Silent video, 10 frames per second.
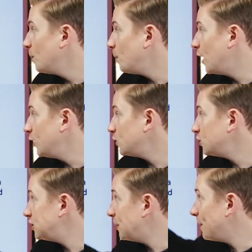but in order
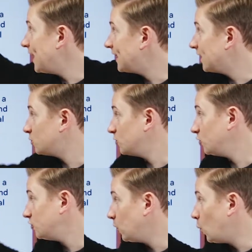to make this, which looks like